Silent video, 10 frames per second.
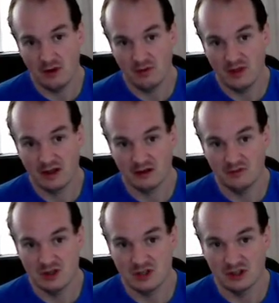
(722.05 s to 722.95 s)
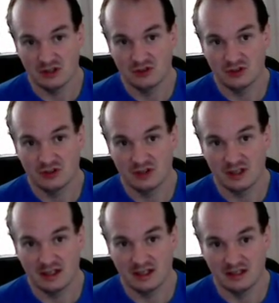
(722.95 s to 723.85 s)
They're going to finish us,
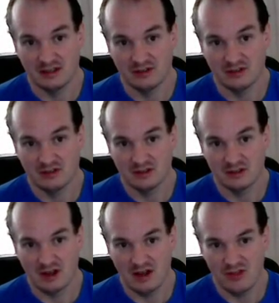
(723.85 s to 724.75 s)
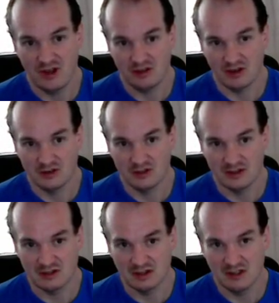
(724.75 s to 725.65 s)
and I think they're going to
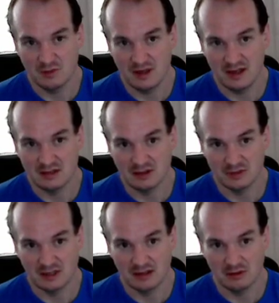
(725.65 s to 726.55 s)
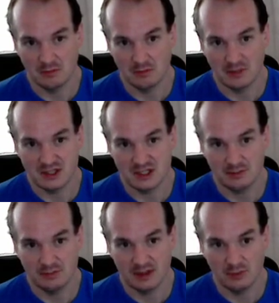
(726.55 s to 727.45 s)
get to the Leaf Blade in time to land it on
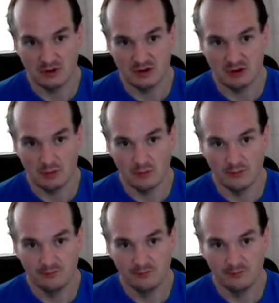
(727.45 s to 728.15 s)
Machamp, and we're in trouble.